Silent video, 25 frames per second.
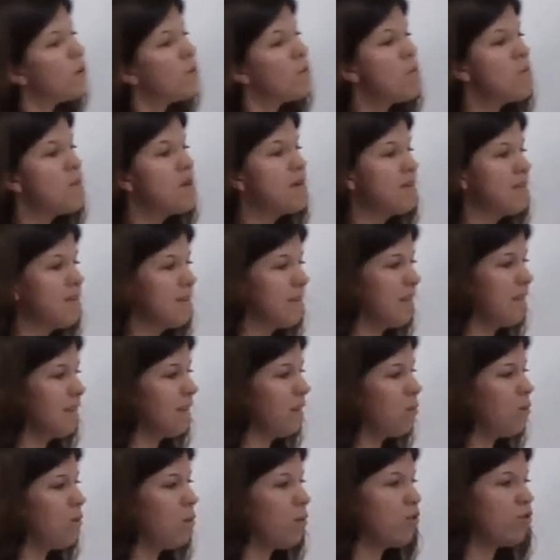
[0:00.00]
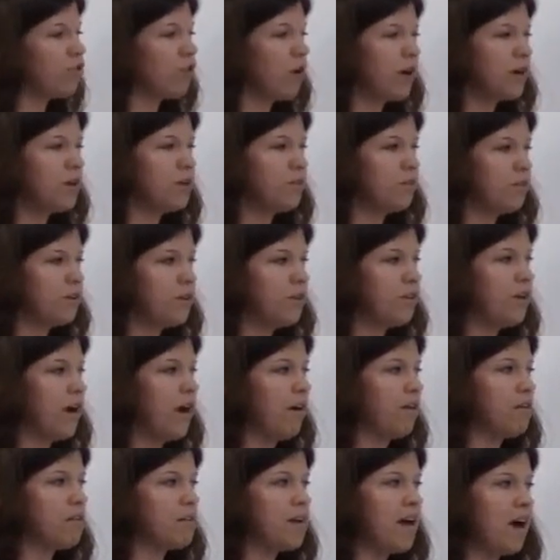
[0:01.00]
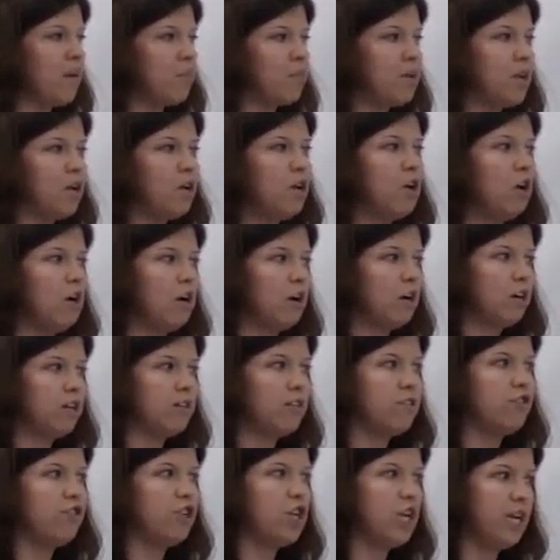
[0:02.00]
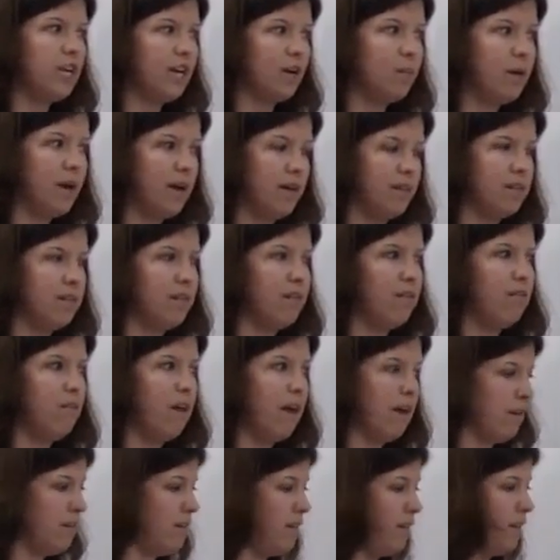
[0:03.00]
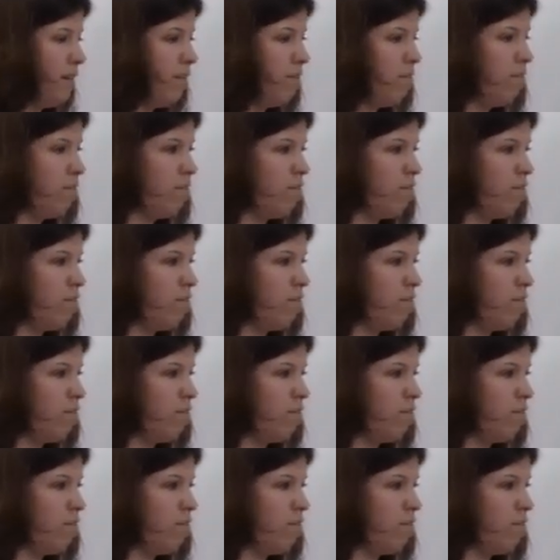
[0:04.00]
we're missing, what we're trying to figure out, is how many cards Jacob has collected.